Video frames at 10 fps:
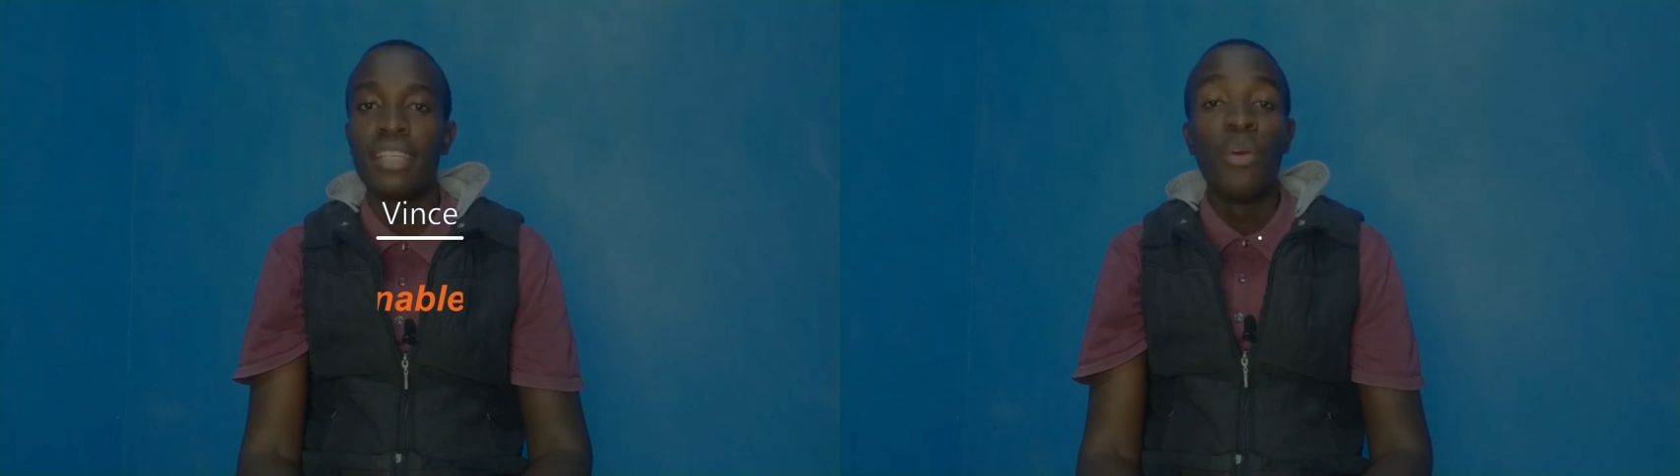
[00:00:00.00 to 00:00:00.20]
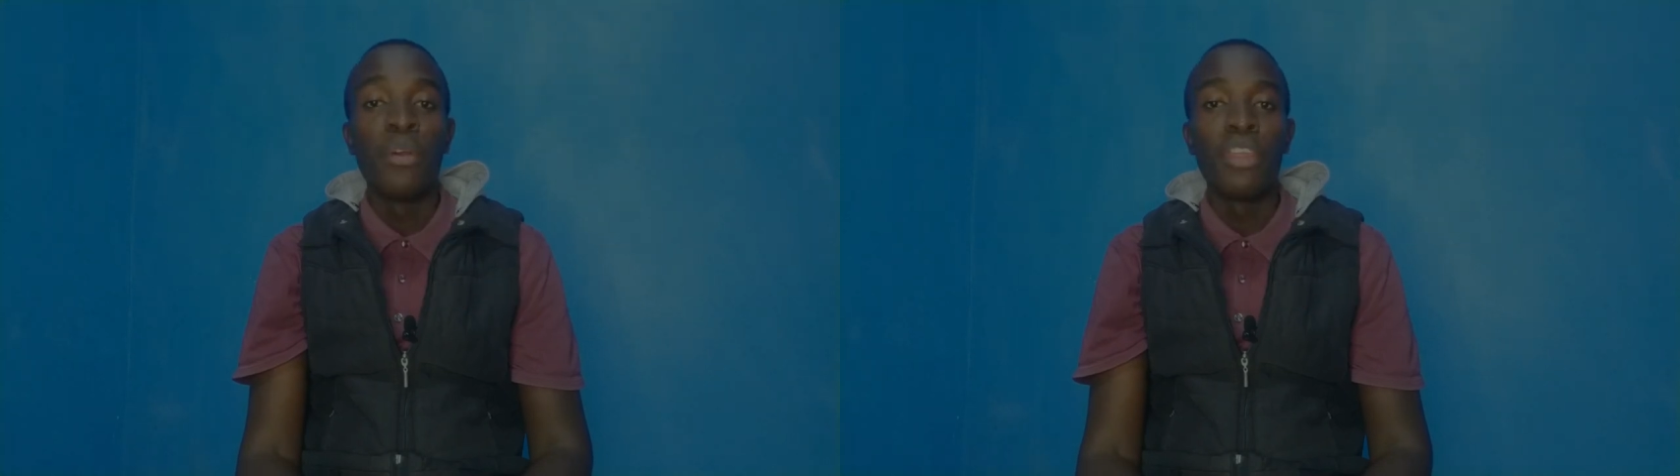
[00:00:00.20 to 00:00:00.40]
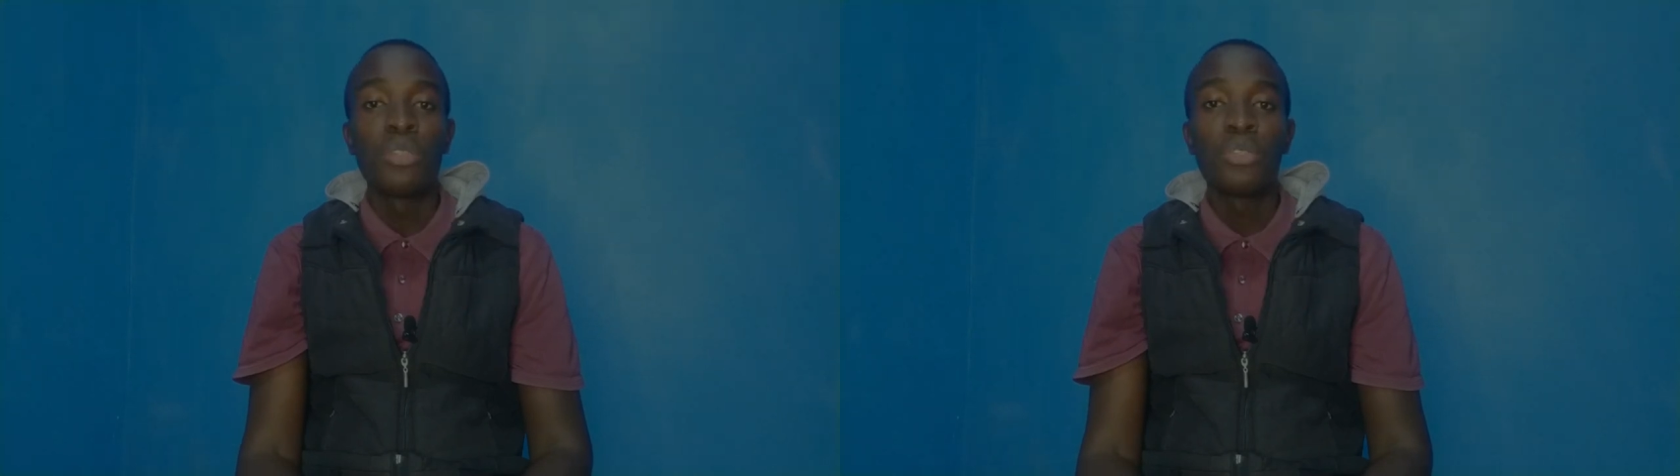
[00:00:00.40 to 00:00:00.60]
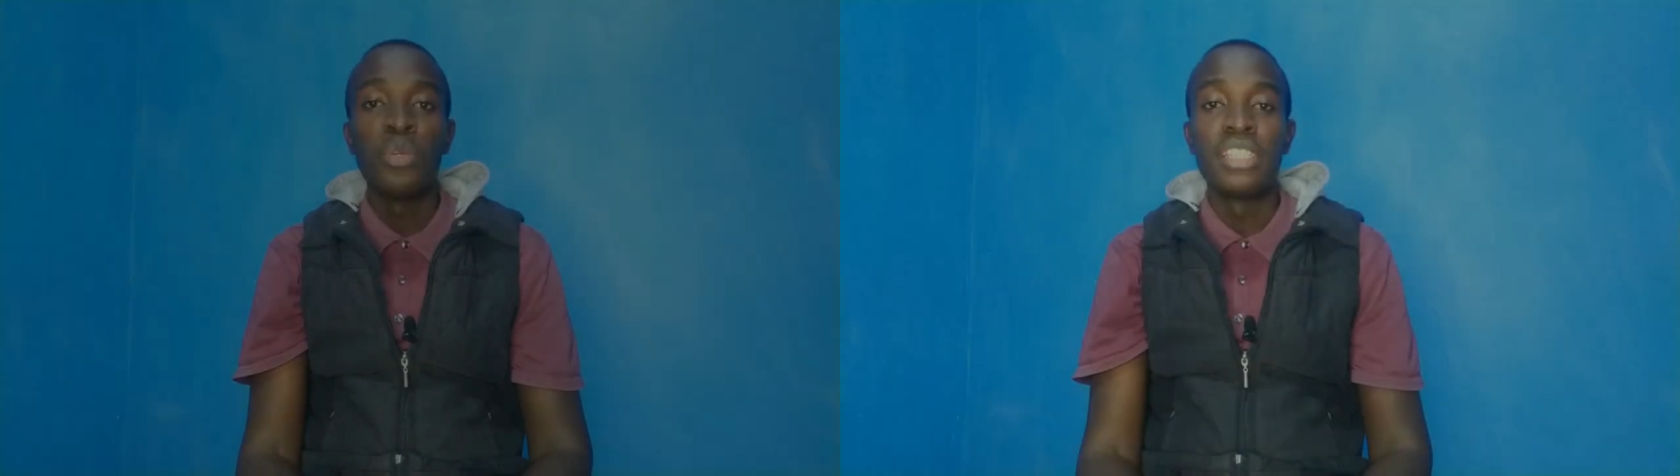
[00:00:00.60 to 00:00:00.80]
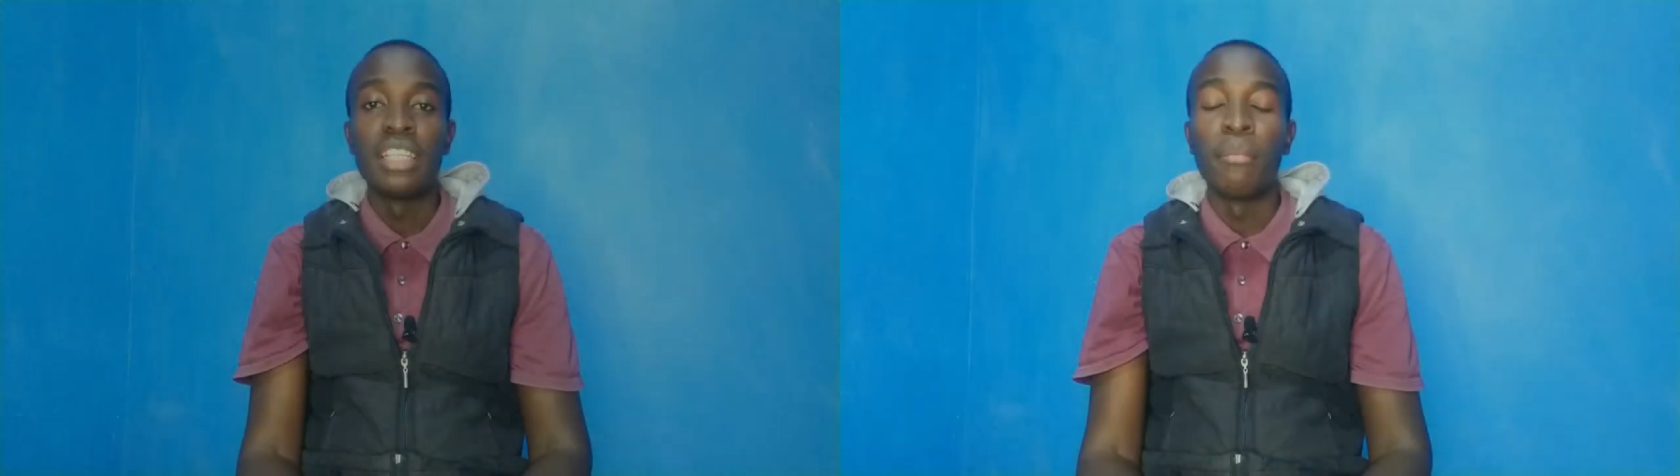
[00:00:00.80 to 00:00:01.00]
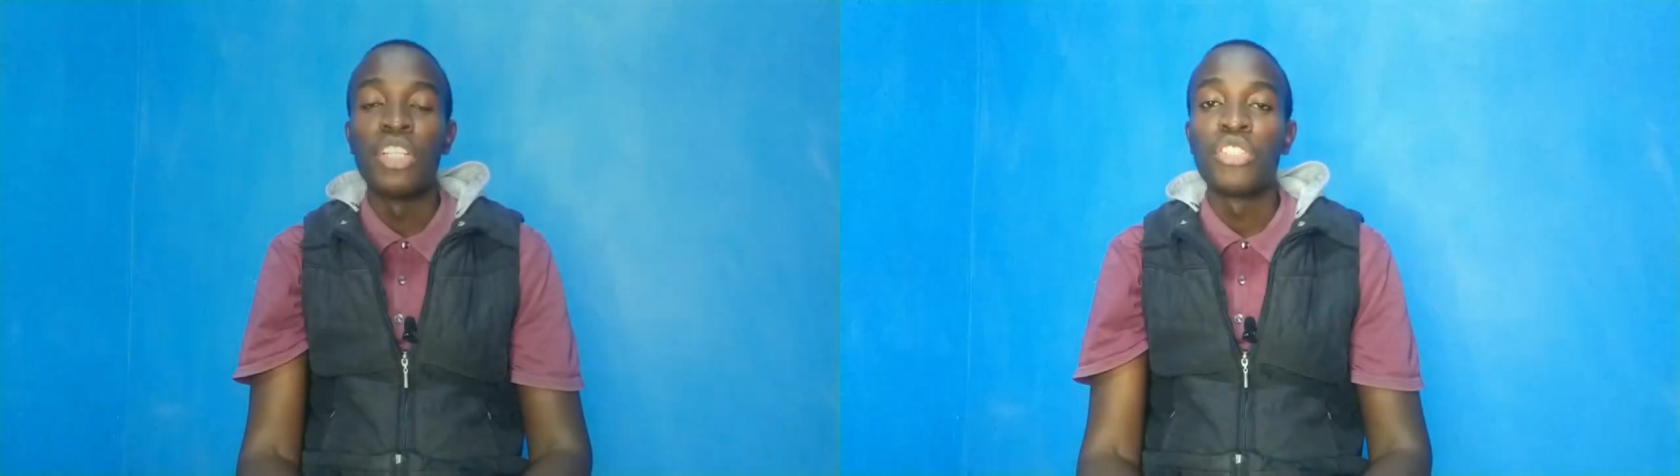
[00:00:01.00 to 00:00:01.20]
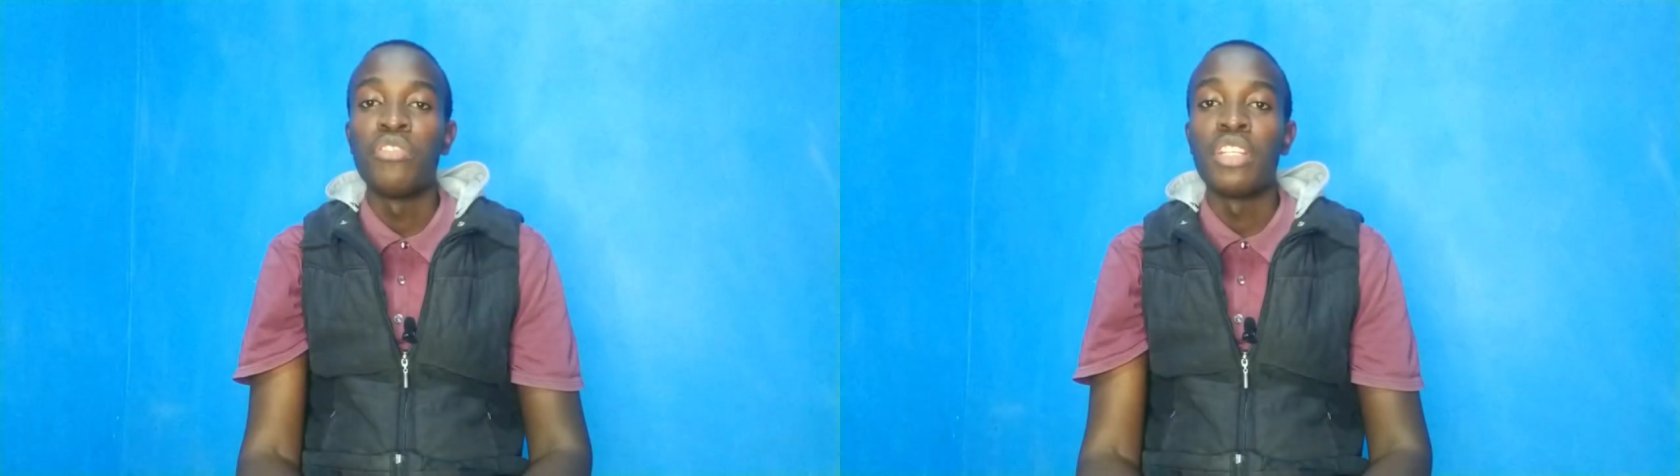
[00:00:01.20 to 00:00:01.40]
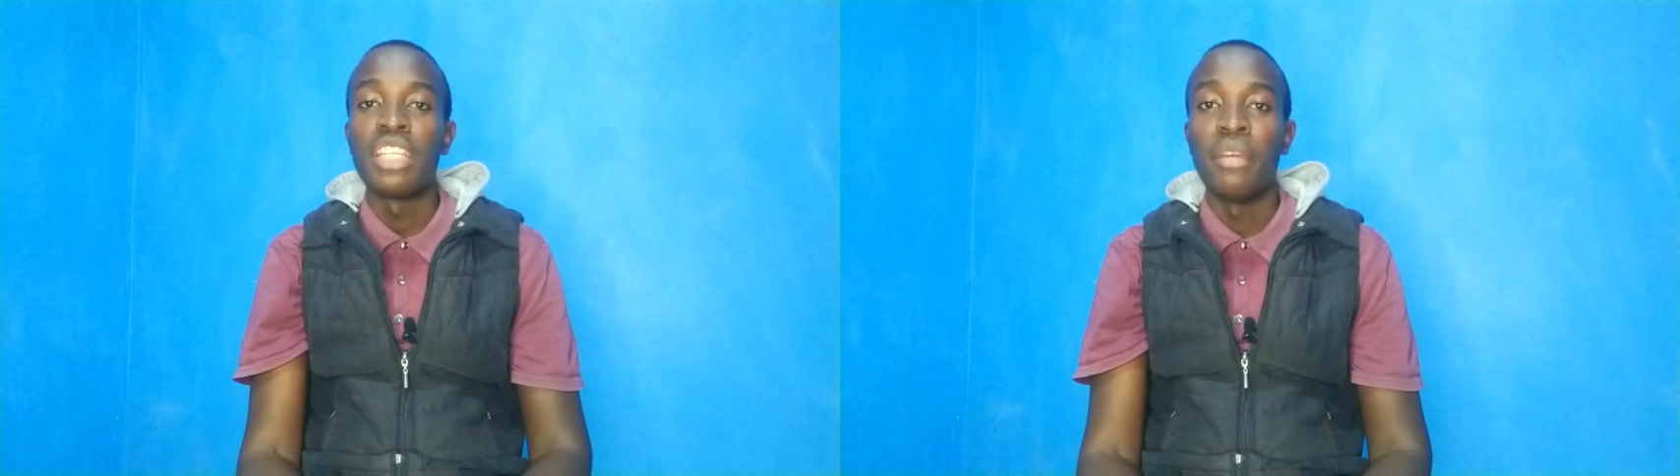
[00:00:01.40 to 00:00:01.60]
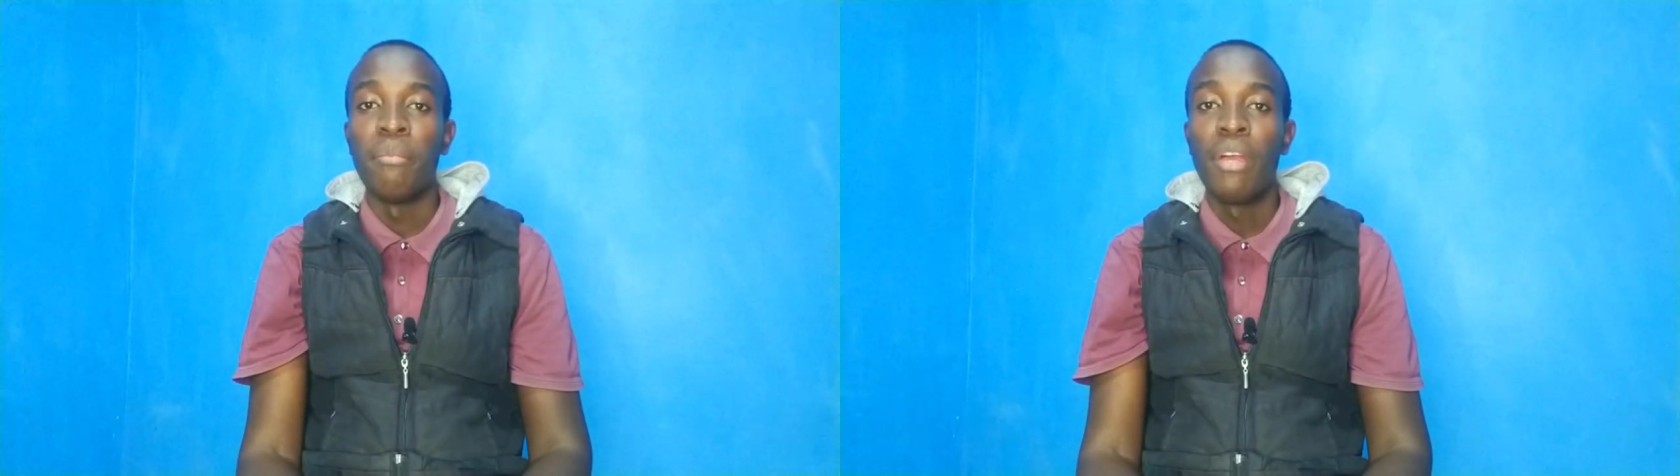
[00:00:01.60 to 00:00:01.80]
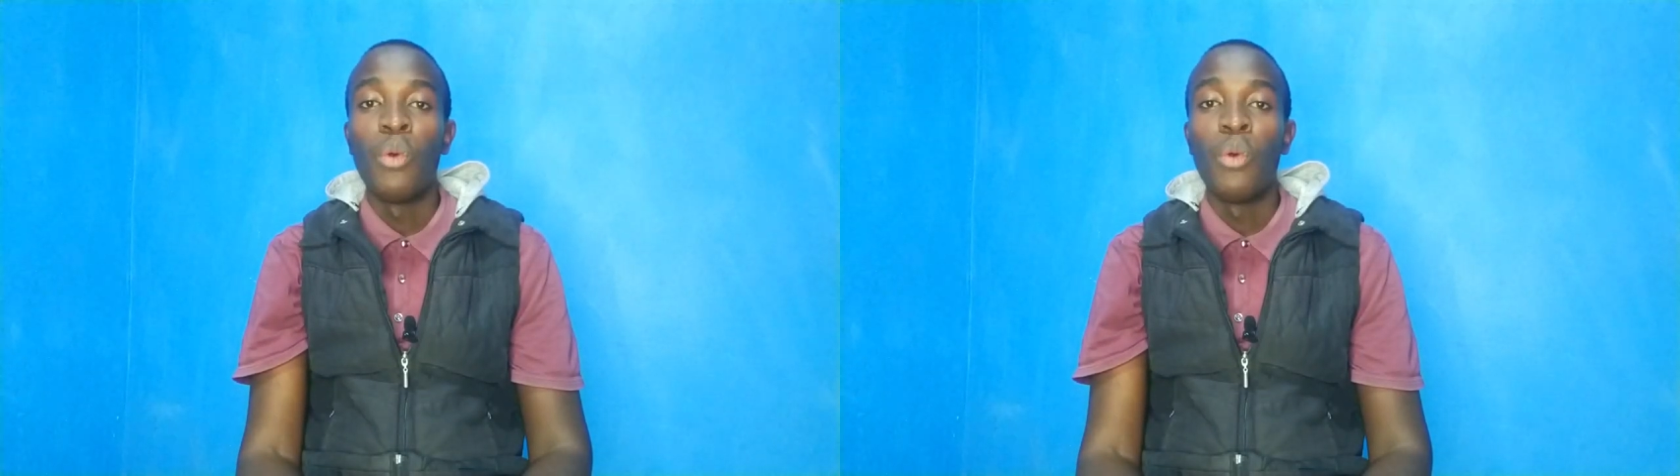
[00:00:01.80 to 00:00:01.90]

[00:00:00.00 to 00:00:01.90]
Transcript: Without wasting much of your time,